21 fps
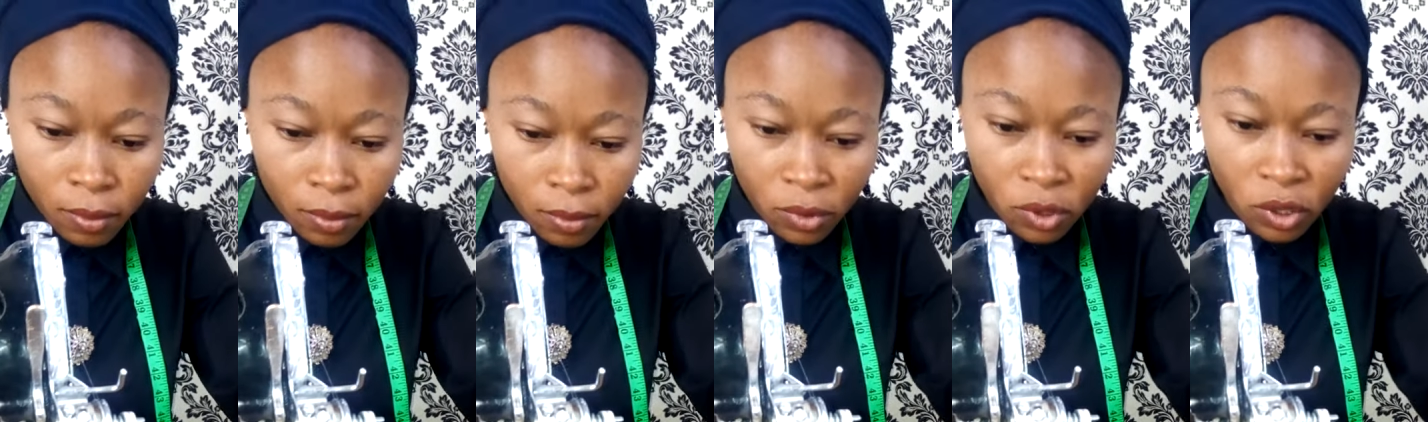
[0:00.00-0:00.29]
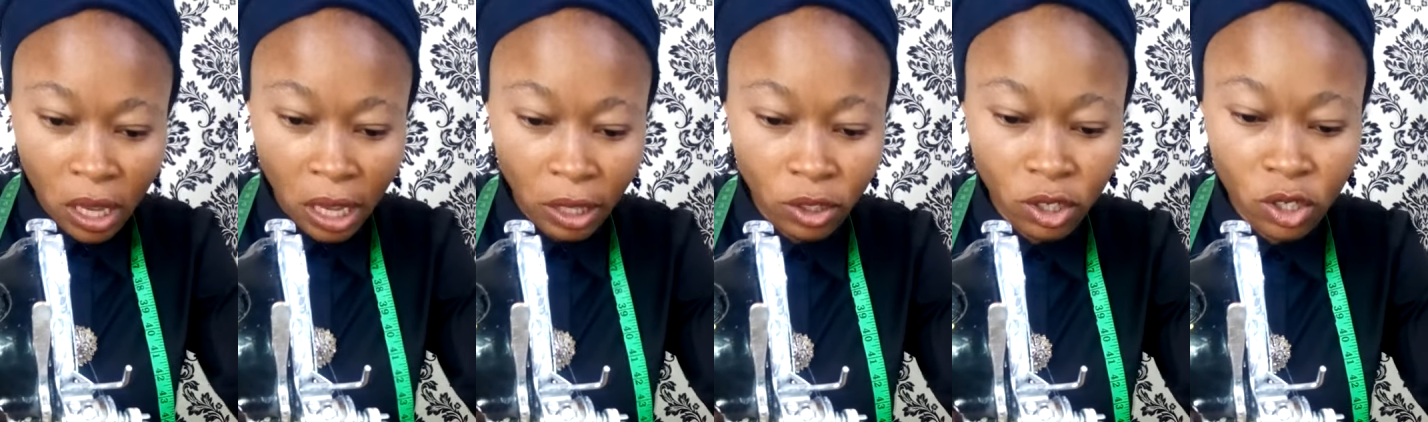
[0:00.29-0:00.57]

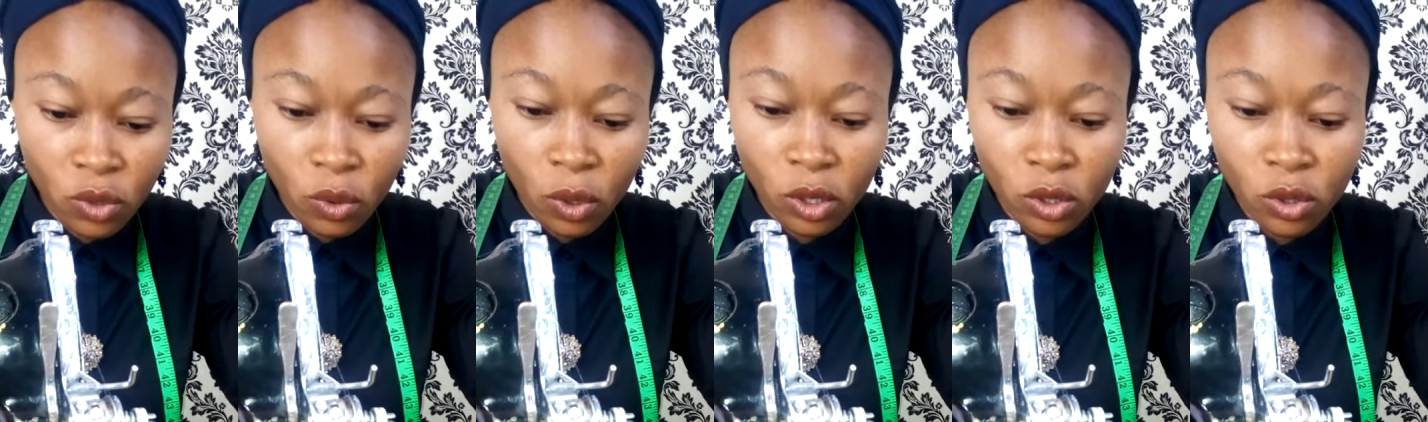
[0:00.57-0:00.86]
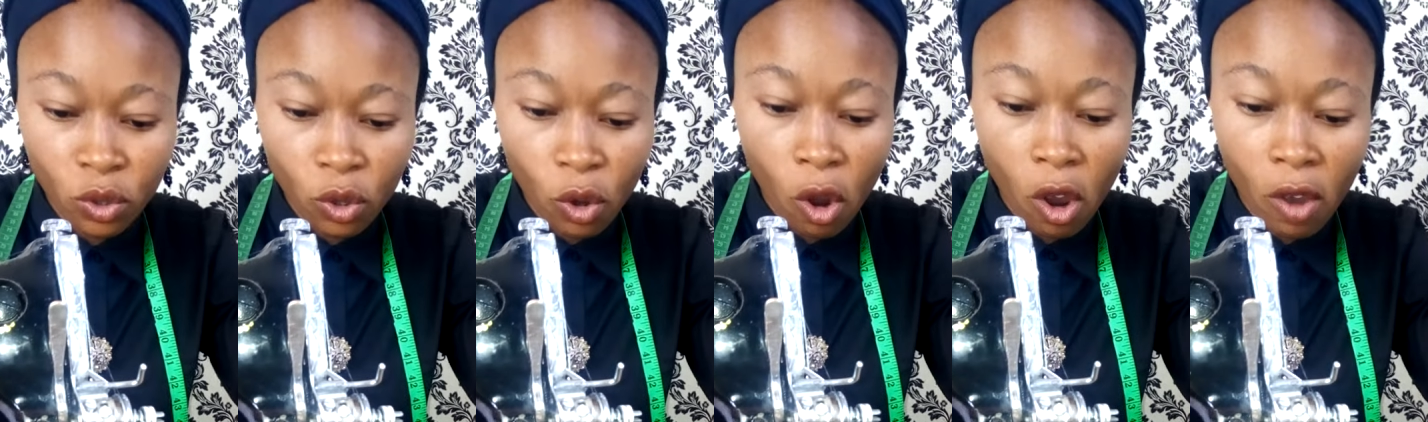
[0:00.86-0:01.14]
So I just want to
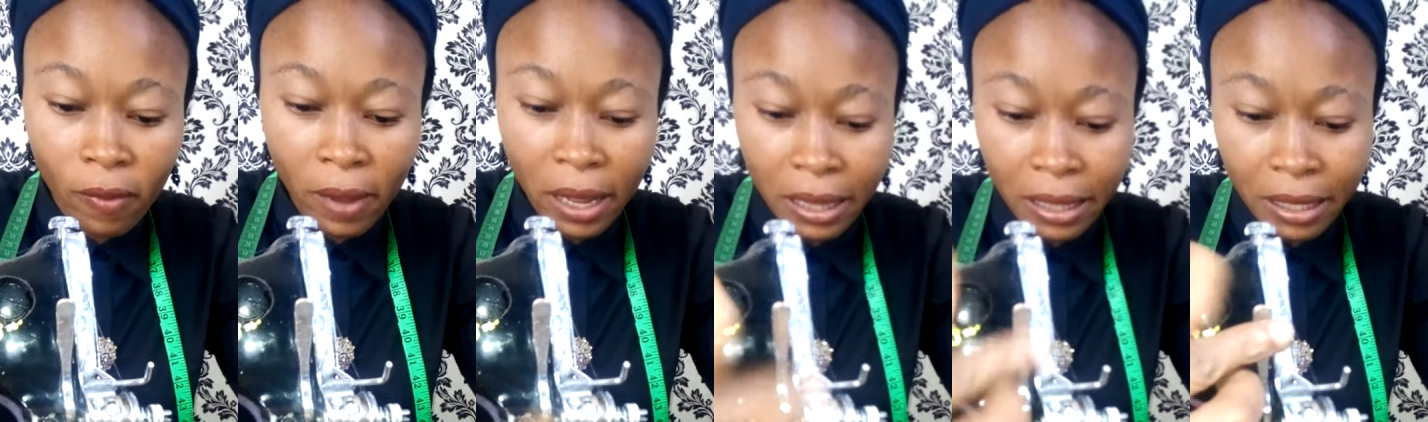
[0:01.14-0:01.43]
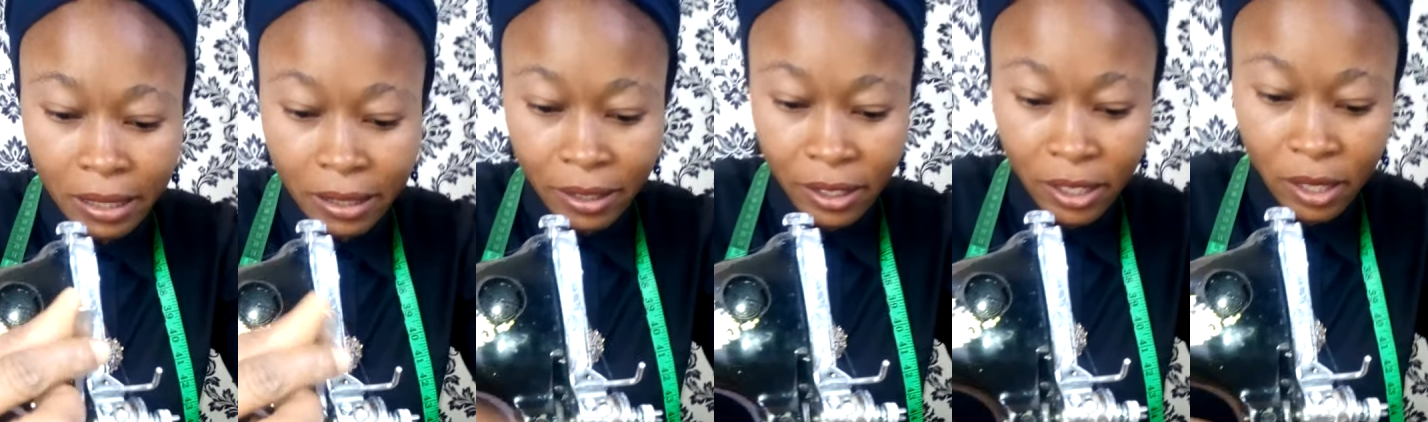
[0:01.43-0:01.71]
cover
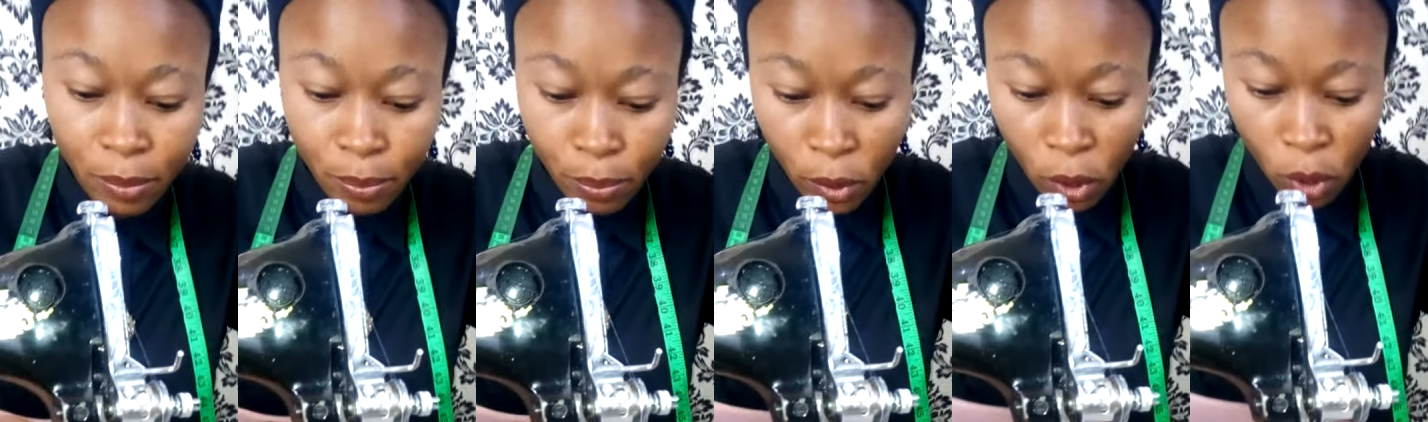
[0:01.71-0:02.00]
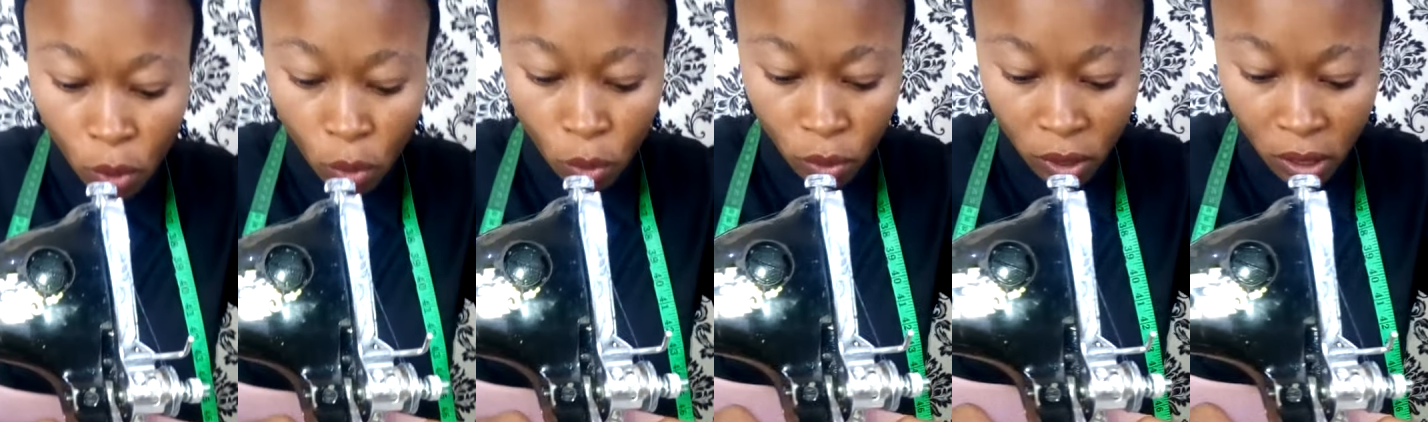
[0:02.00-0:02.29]
the zip
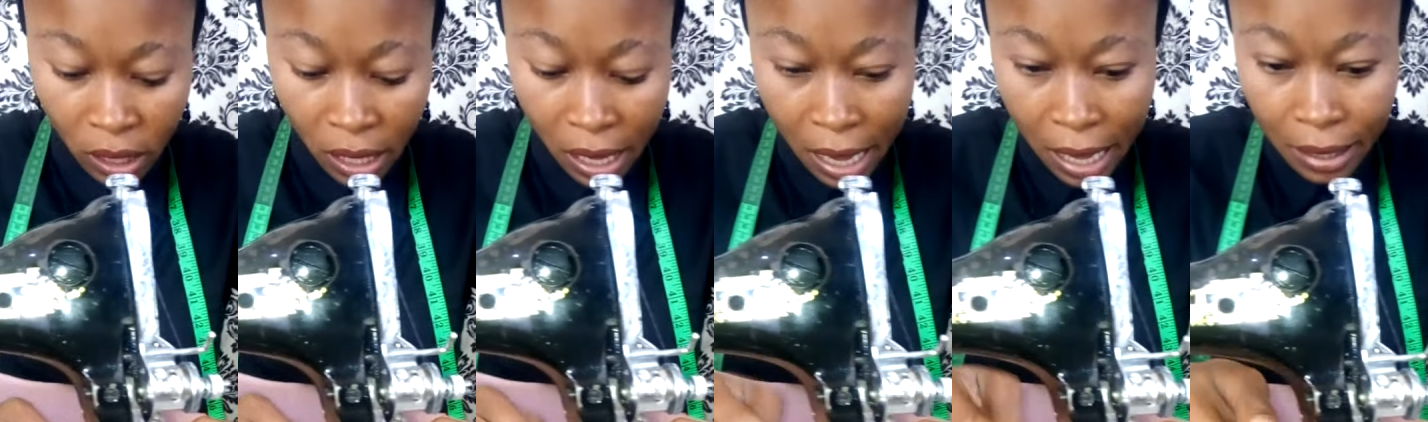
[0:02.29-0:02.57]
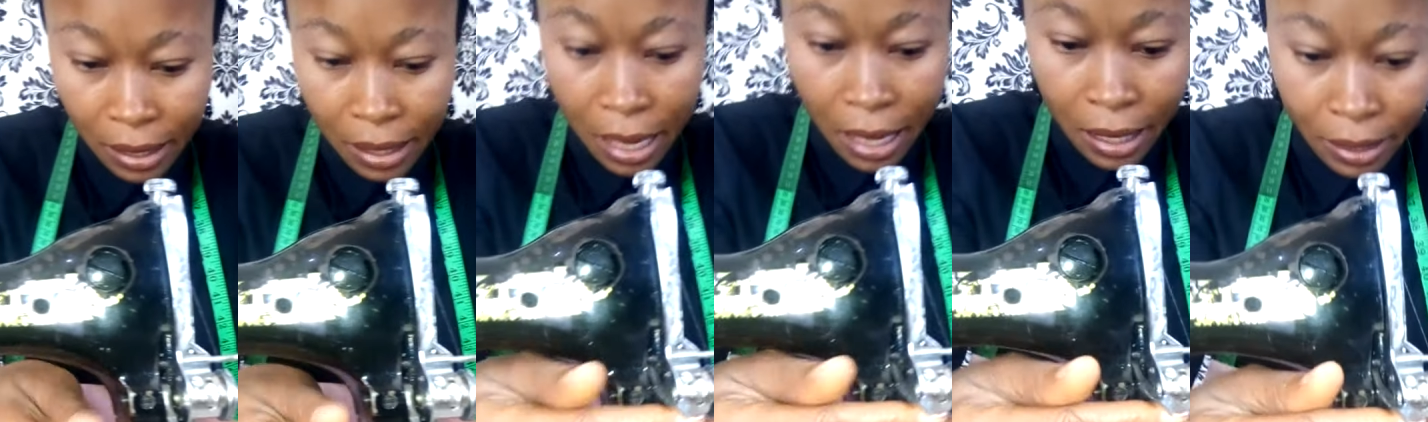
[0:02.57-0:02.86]
clothes, the
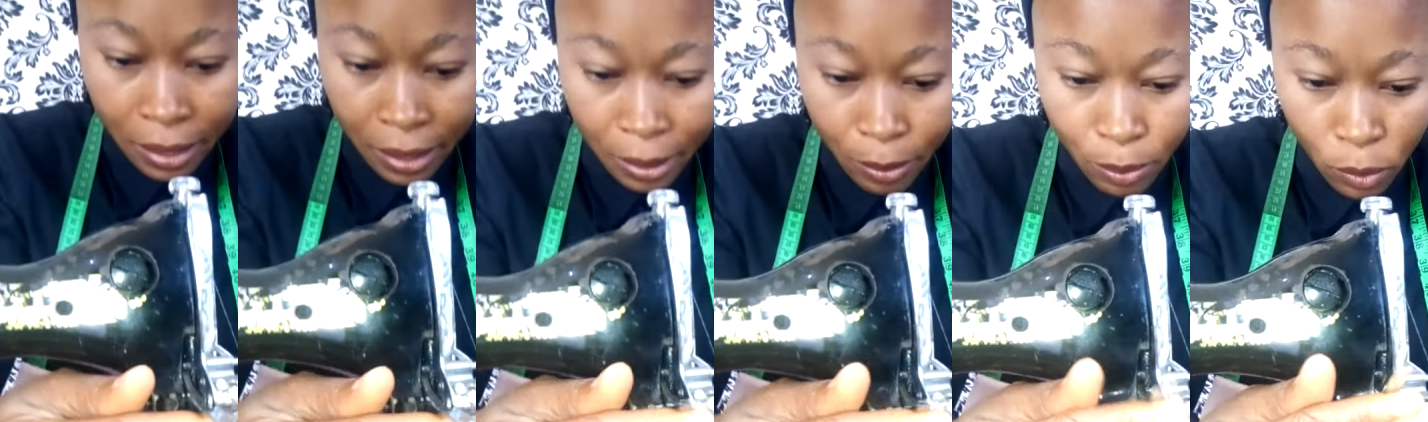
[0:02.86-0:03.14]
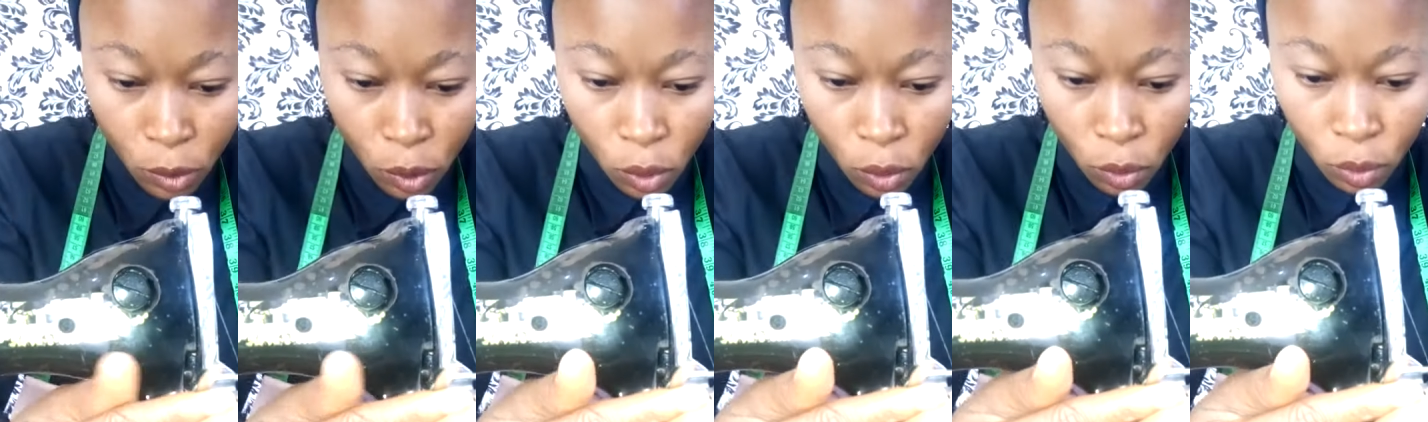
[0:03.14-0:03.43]
excess zip
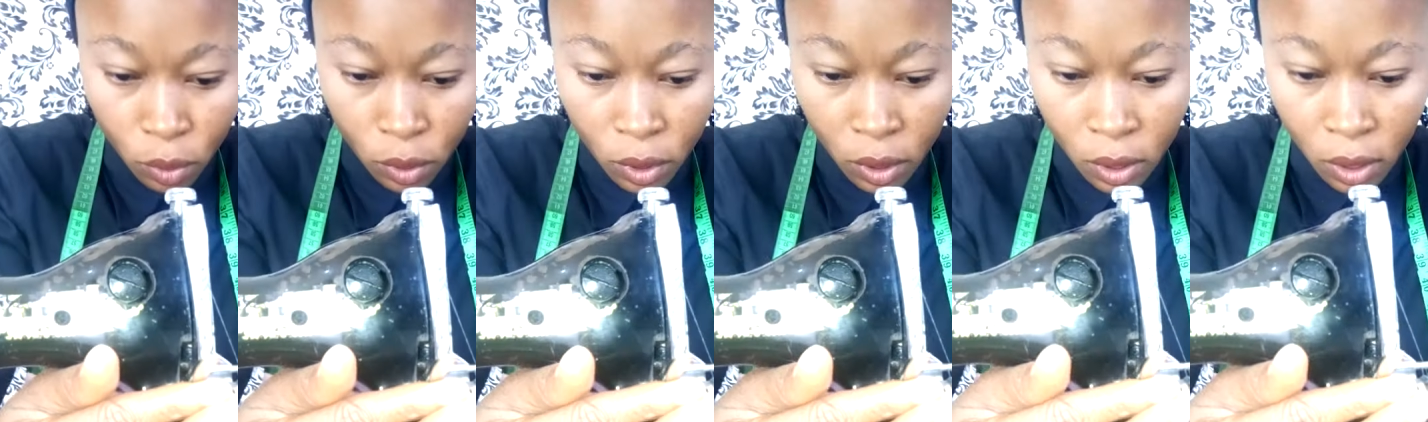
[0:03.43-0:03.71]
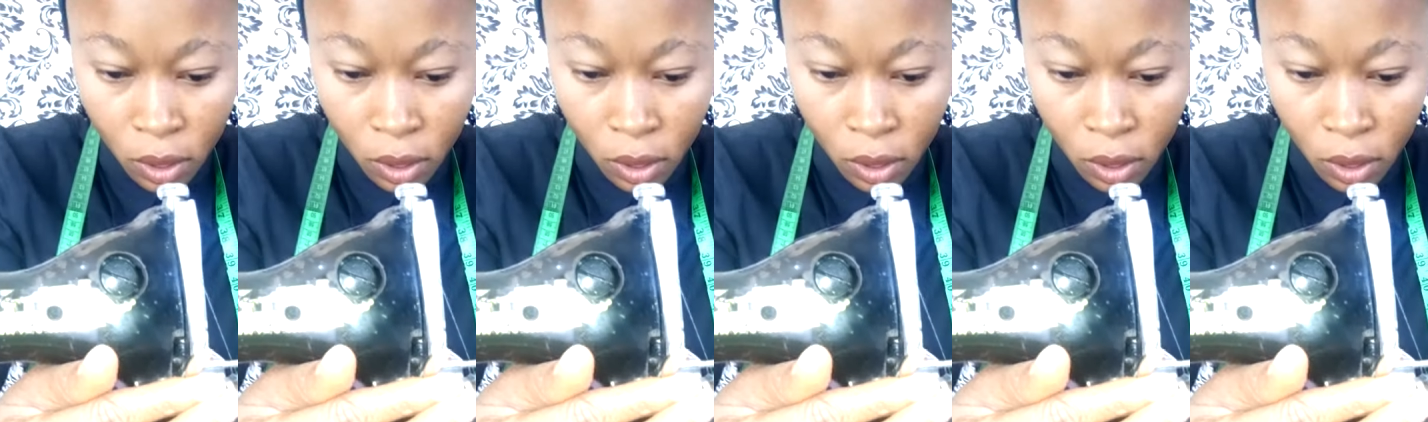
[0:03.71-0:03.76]
clothes.